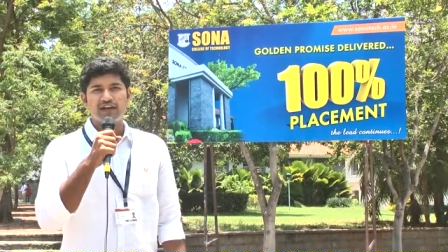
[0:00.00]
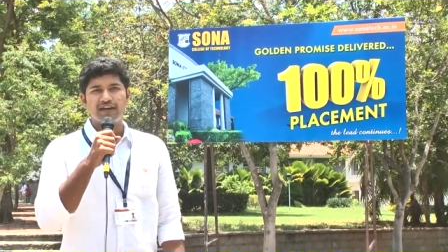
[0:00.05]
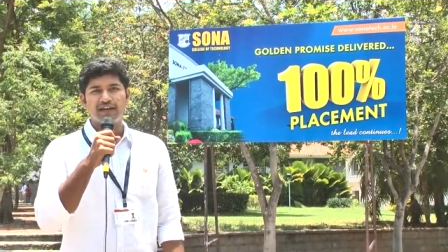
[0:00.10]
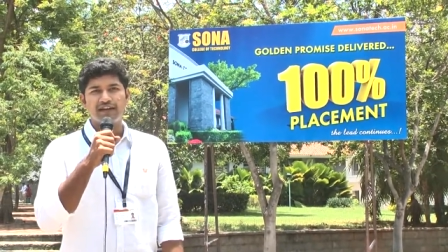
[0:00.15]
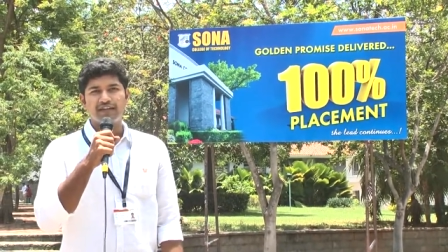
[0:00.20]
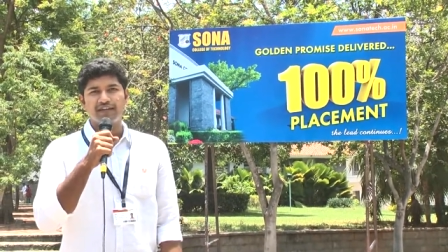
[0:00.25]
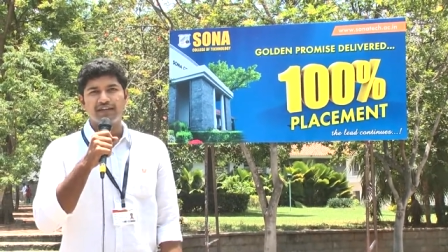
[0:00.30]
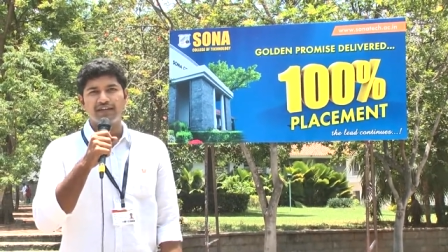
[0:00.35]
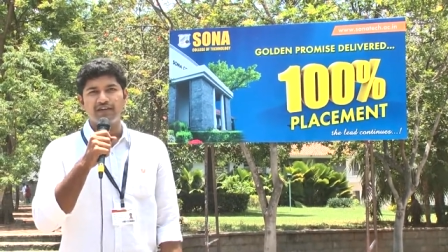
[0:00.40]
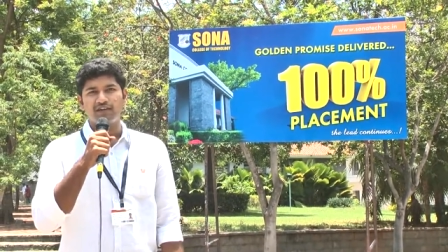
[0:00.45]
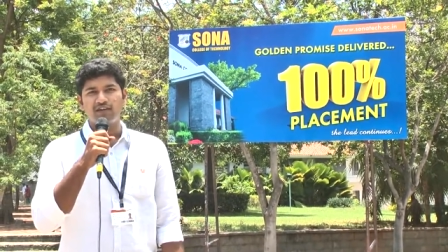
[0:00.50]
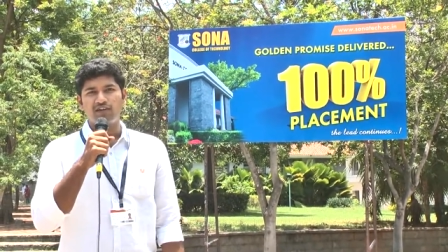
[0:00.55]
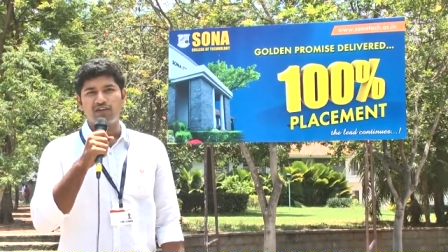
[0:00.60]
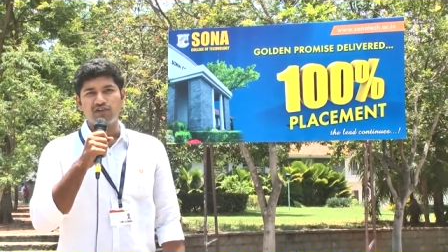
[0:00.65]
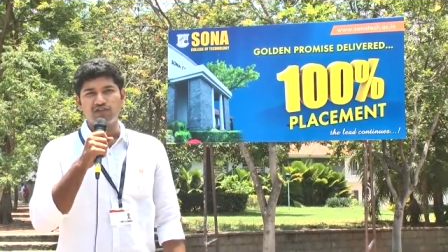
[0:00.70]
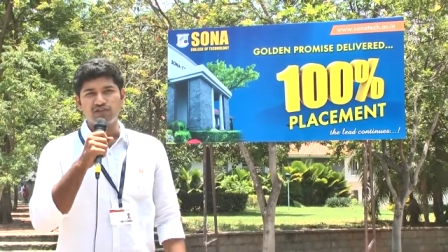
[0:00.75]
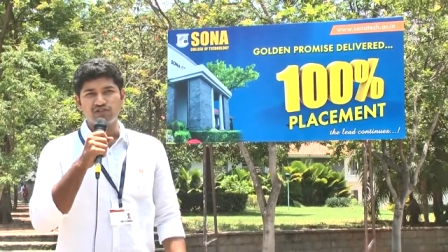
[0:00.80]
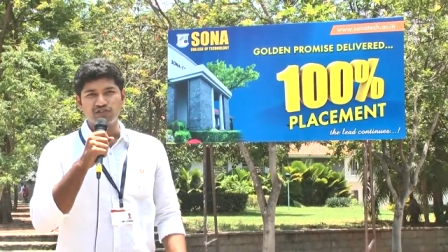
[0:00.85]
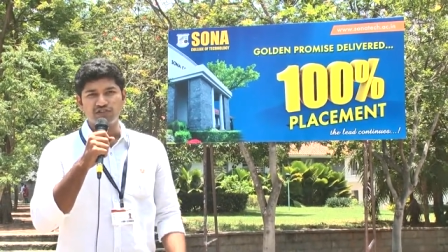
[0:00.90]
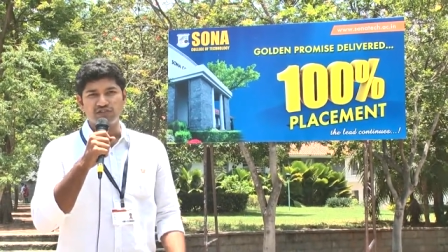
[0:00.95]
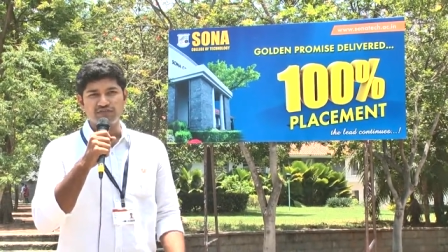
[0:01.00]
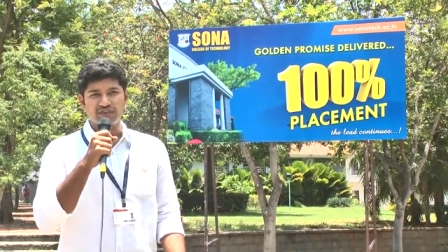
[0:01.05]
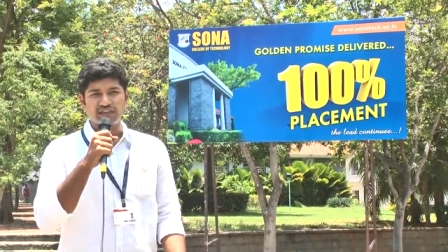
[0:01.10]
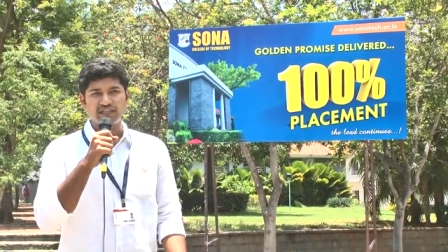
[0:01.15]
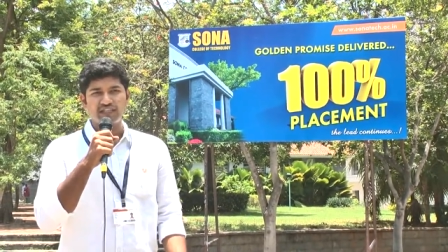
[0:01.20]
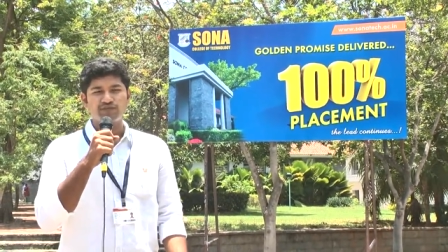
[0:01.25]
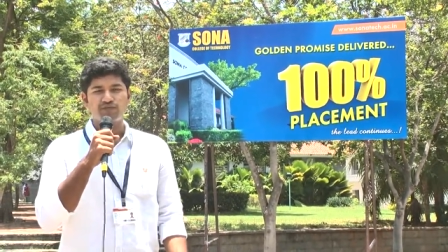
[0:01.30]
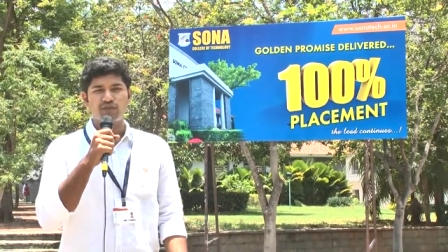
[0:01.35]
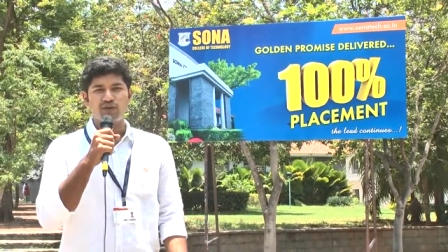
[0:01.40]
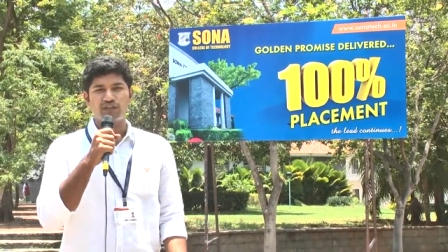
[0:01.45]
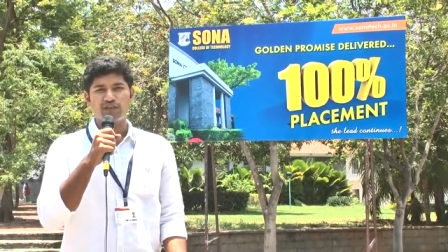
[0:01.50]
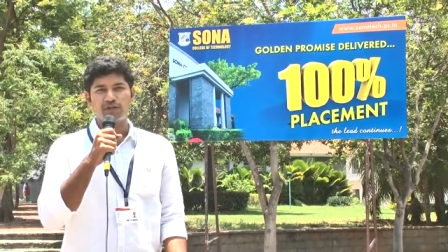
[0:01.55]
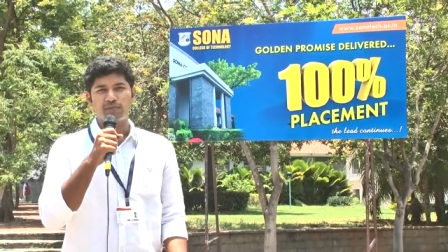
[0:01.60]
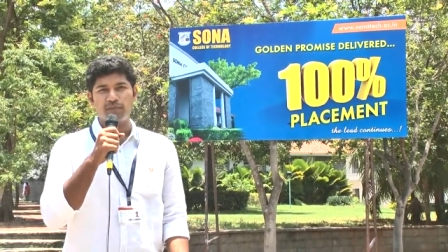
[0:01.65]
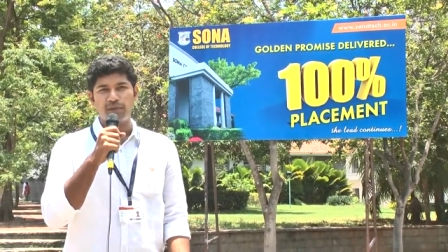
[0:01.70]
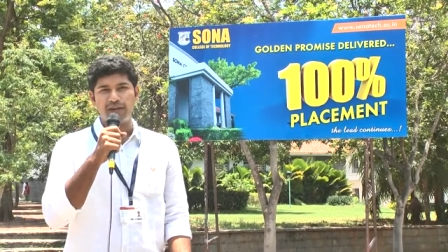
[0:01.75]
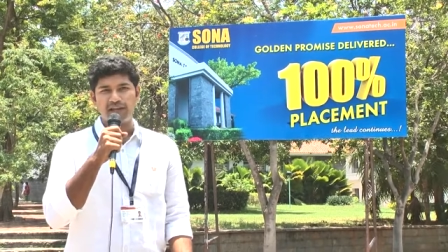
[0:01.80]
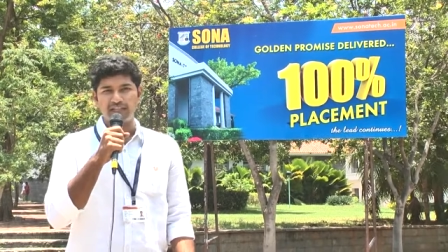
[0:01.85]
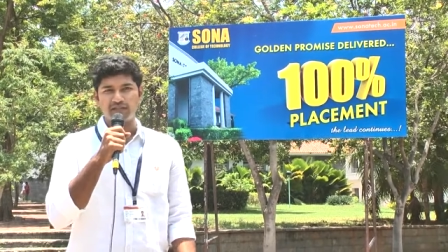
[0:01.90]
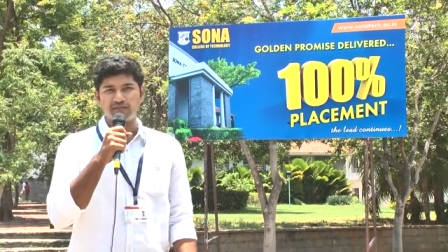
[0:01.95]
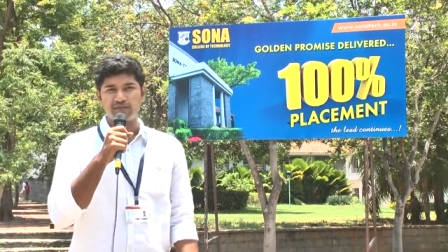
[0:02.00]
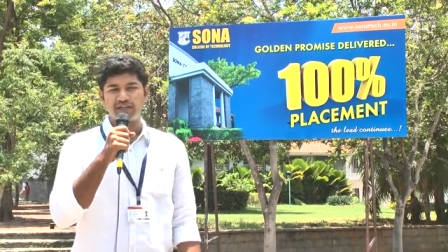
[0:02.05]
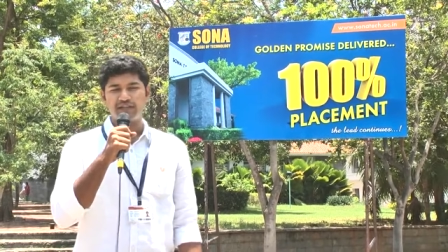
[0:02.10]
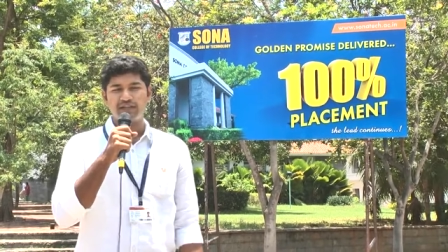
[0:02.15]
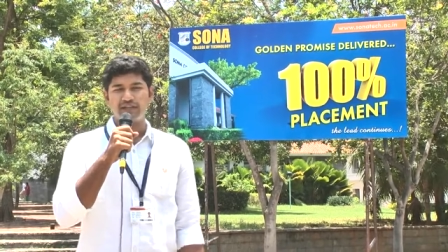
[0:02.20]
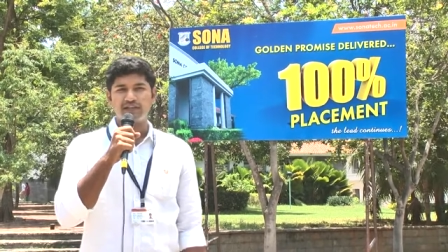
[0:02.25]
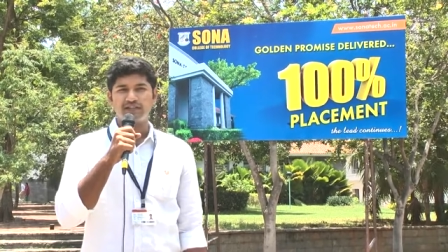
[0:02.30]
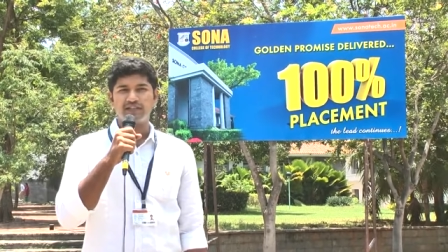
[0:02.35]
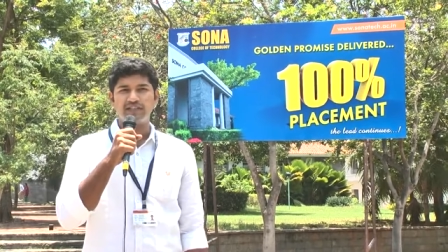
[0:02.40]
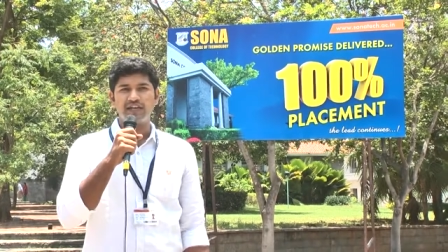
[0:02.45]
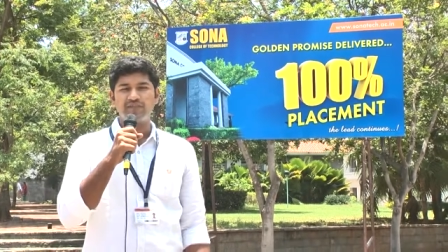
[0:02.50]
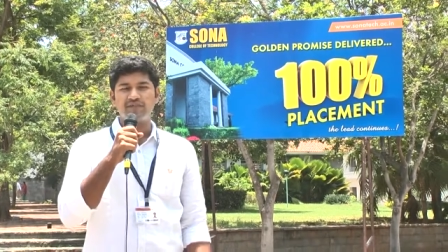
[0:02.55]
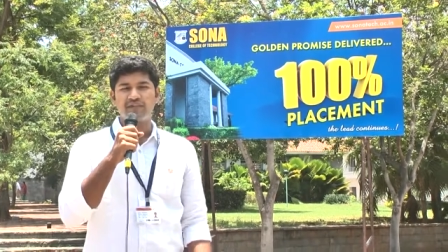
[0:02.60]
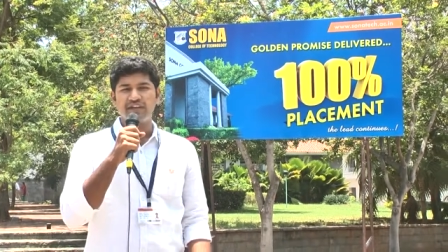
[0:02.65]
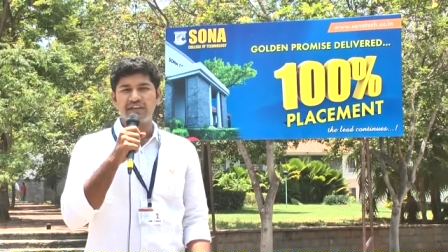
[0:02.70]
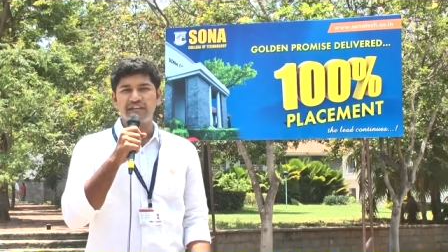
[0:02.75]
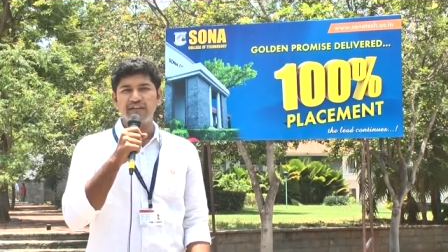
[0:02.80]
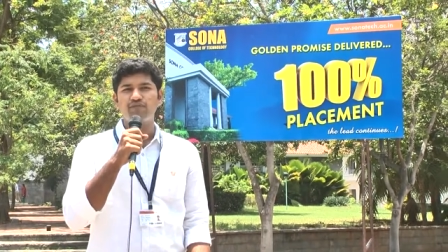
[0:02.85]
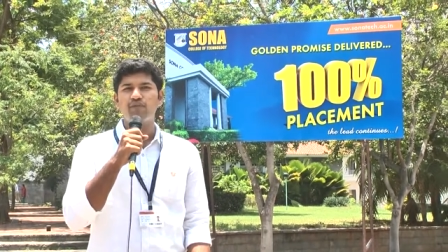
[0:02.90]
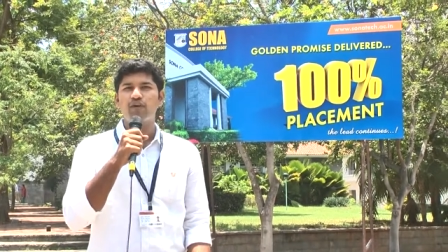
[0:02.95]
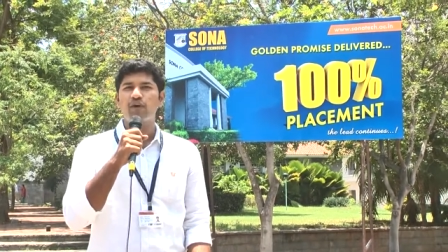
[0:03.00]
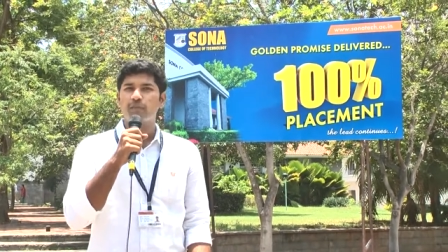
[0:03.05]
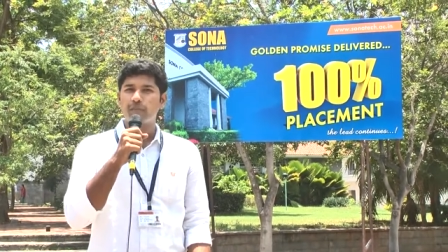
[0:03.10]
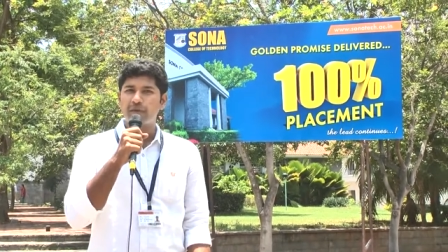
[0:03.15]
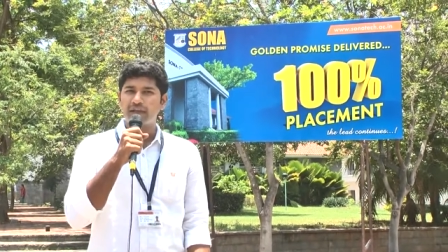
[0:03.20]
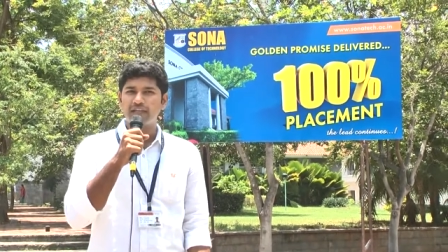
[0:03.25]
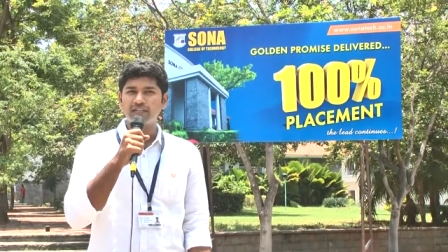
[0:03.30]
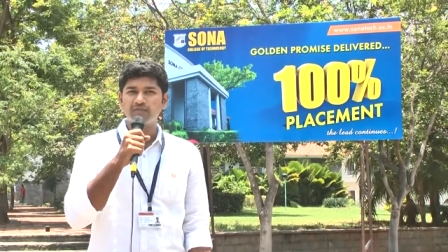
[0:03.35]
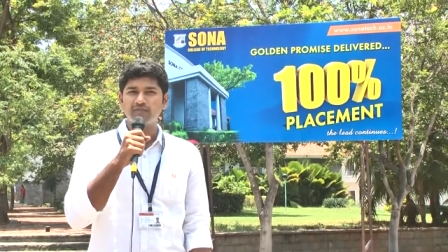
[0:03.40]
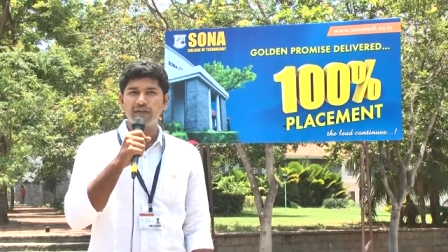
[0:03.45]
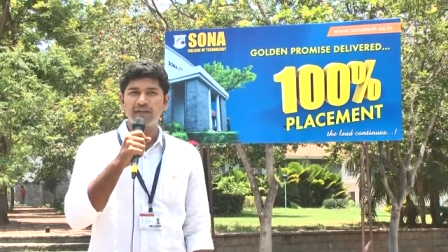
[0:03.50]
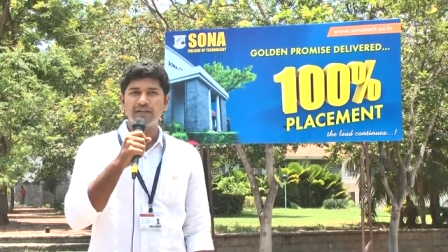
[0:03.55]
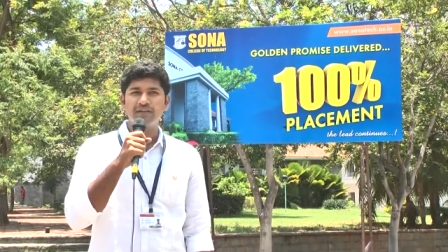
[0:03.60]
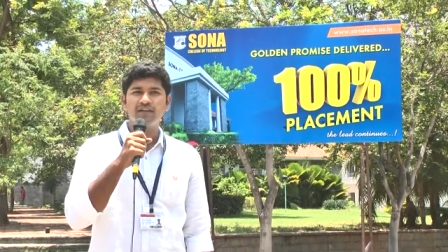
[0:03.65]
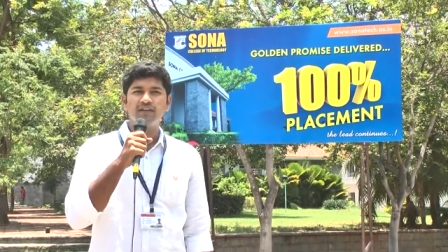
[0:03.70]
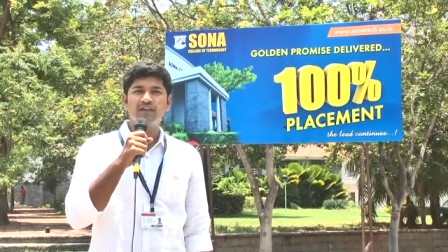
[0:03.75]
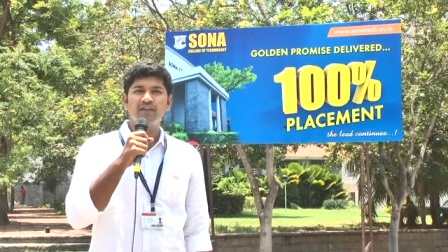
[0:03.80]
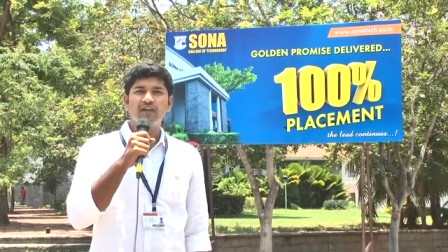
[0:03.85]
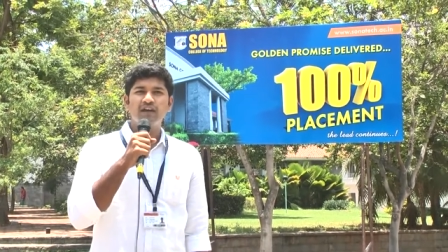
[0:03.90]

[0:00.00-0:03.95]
and all sorts of things for the placement that we need for a placement.